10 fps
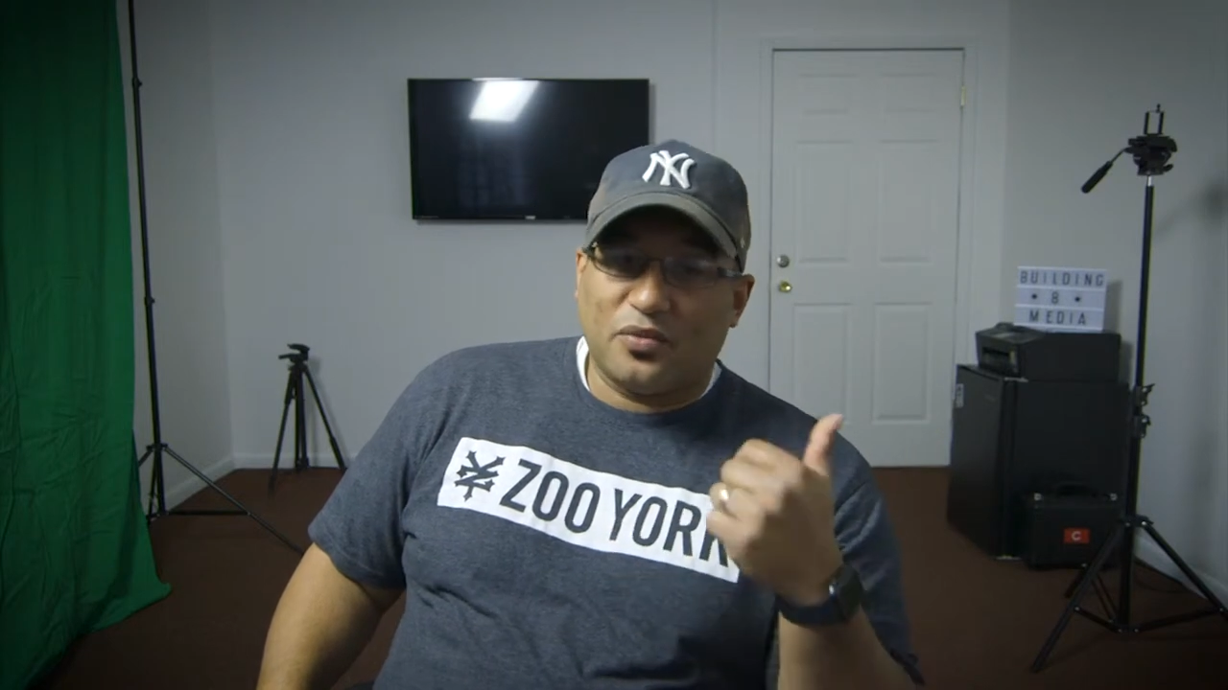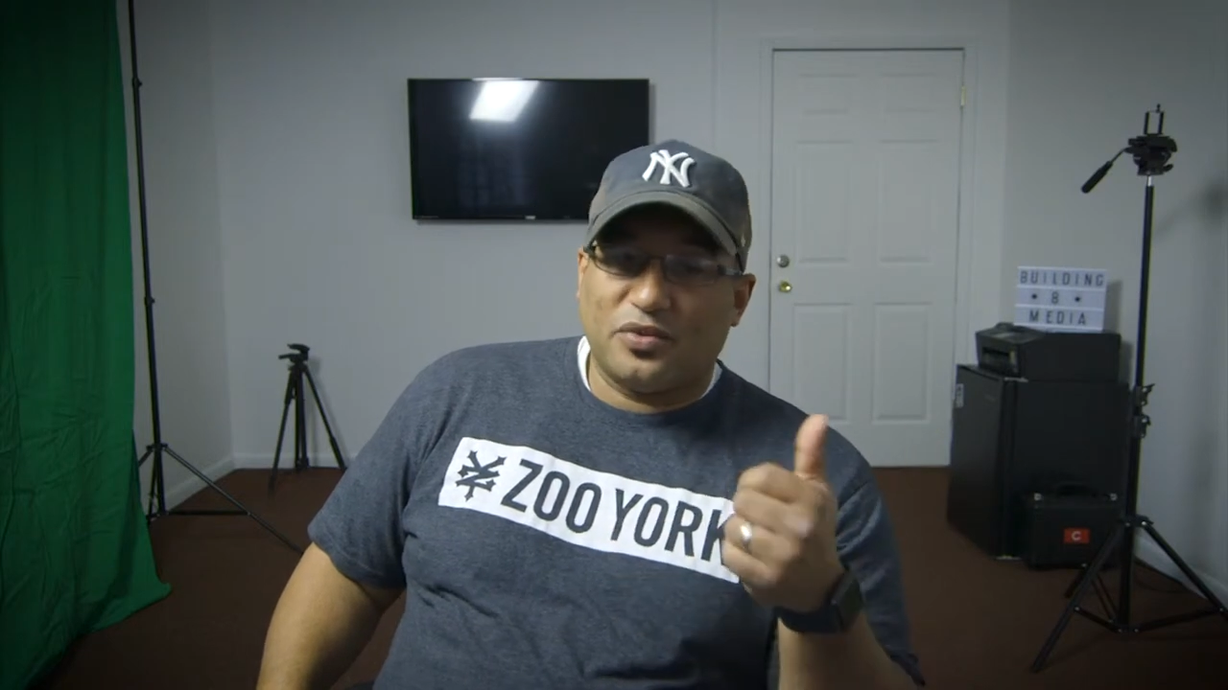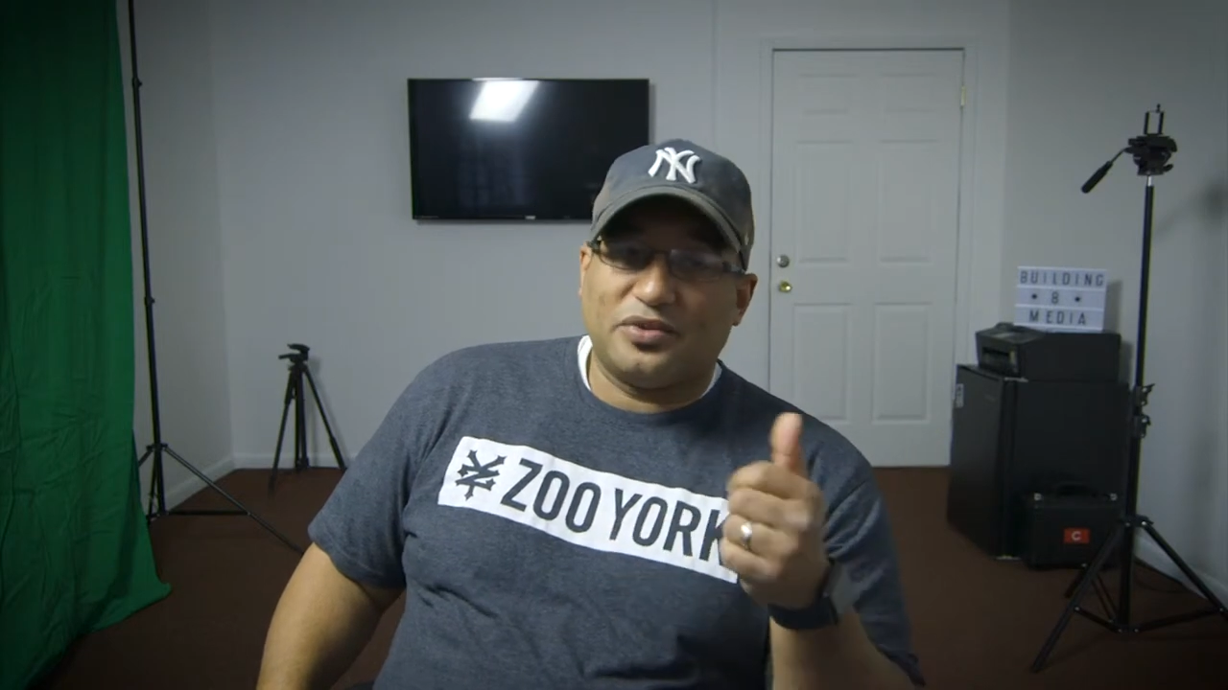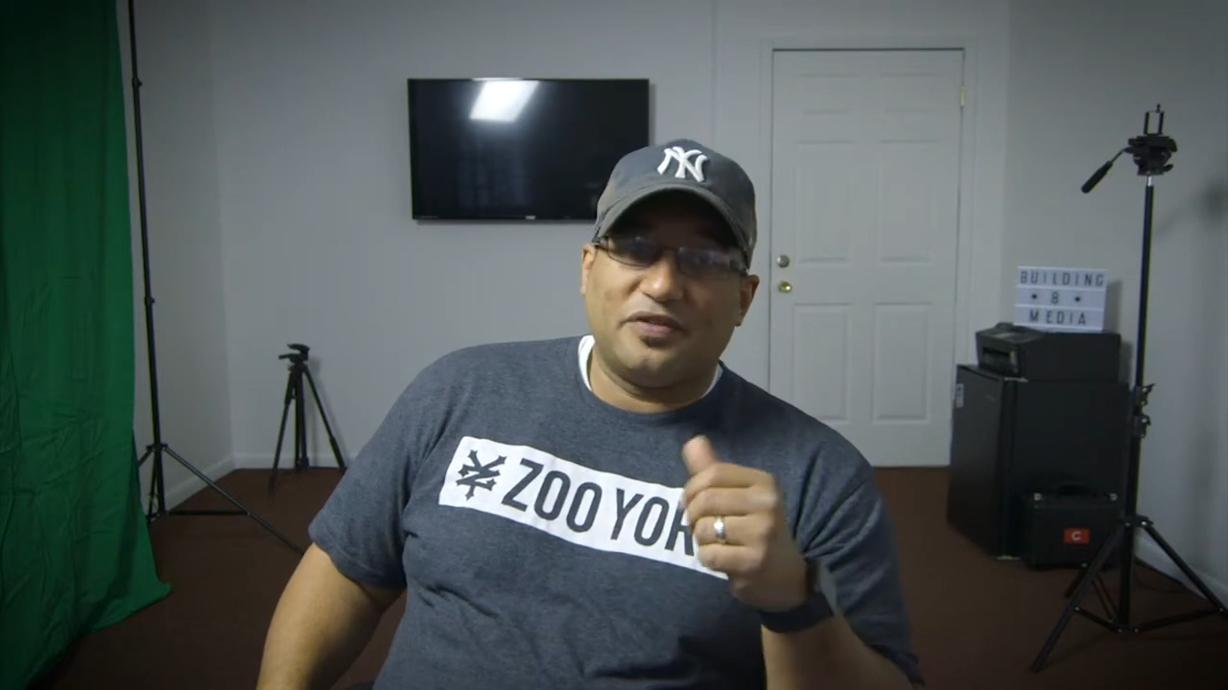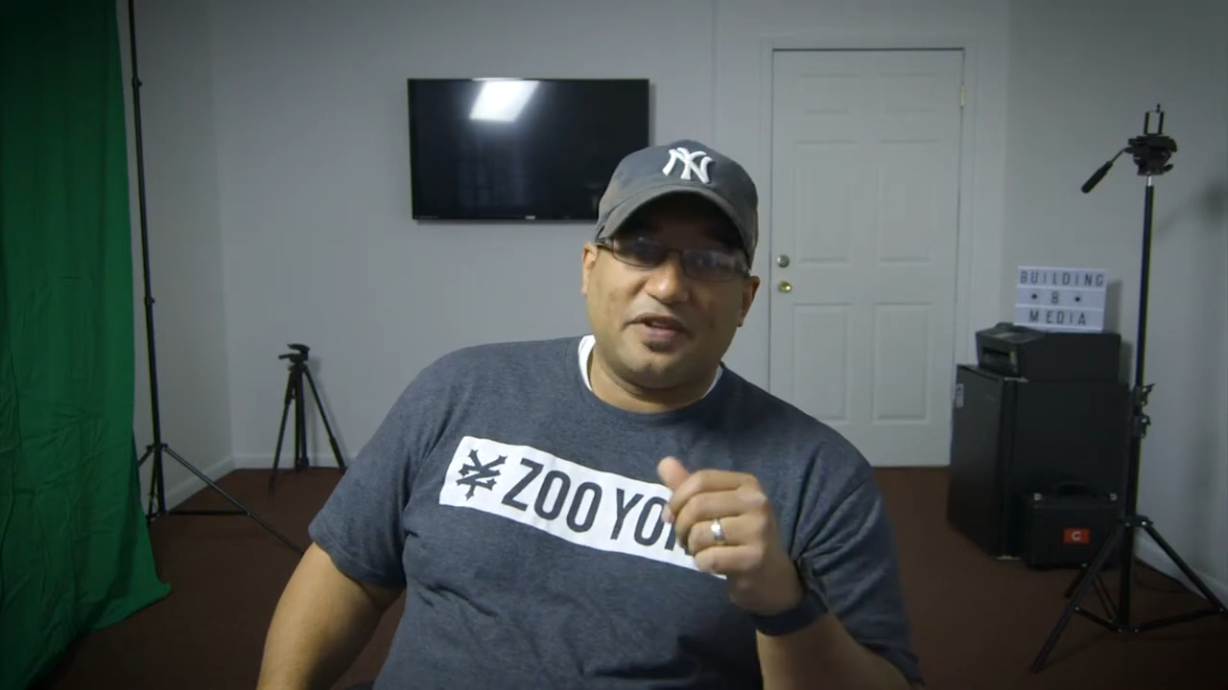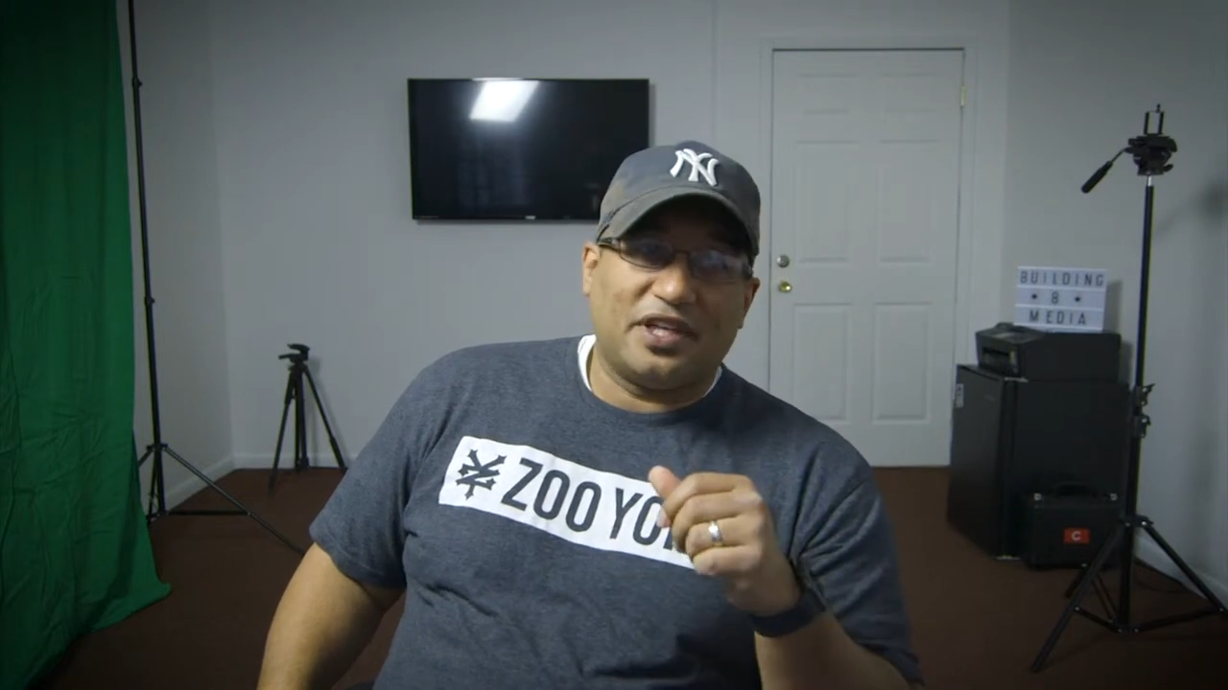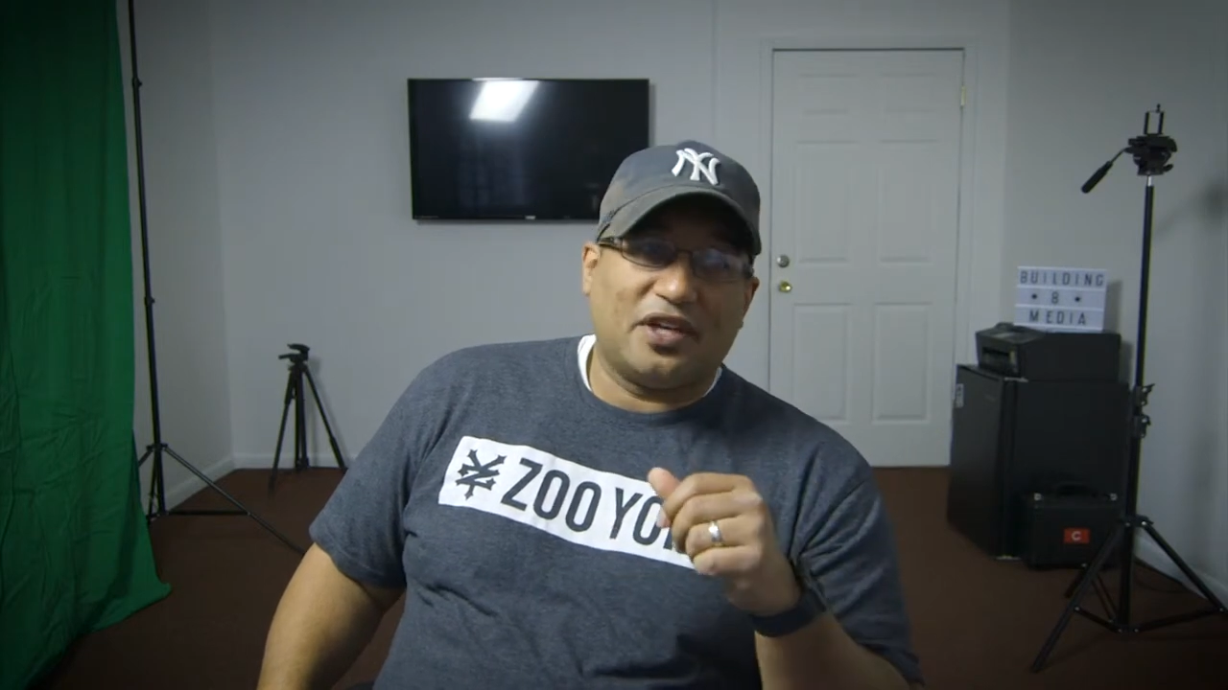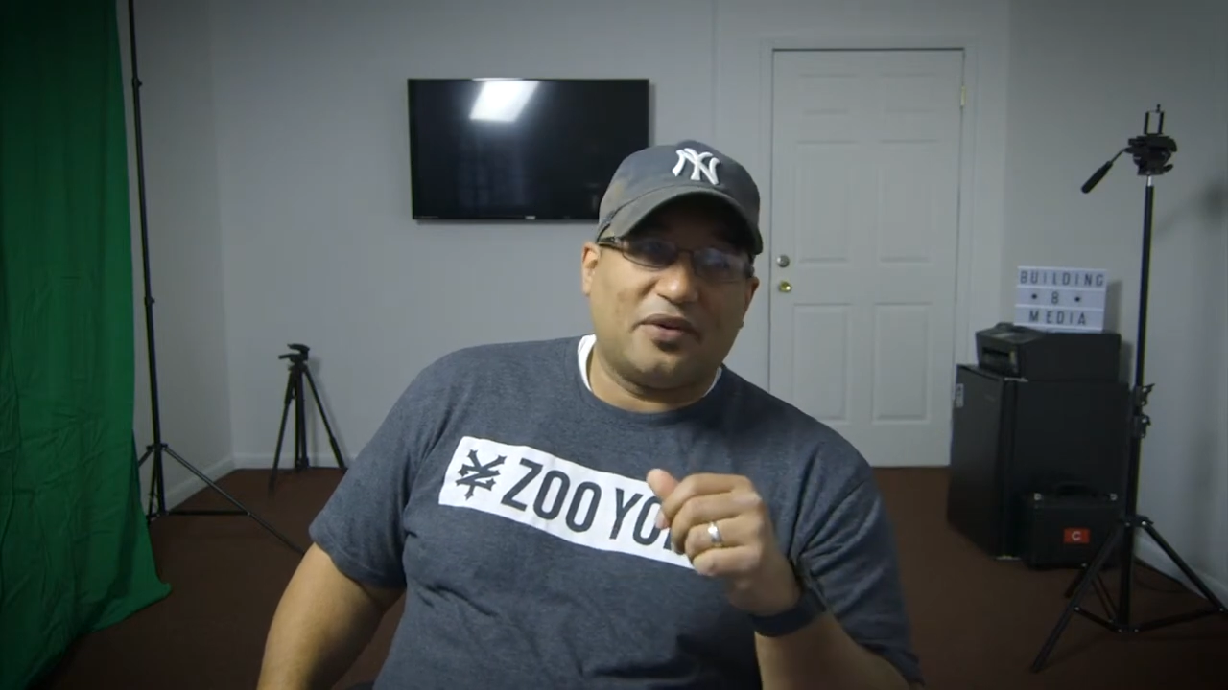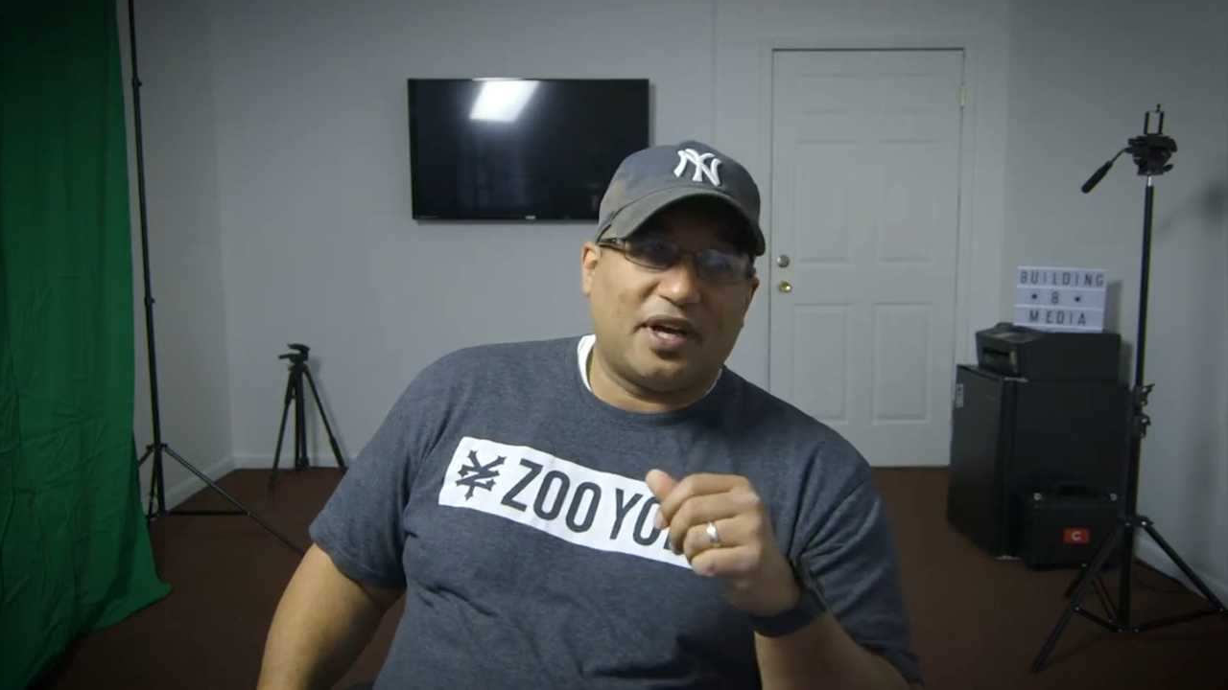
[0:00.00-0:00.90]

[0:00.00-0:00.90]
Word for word: then we'll do a video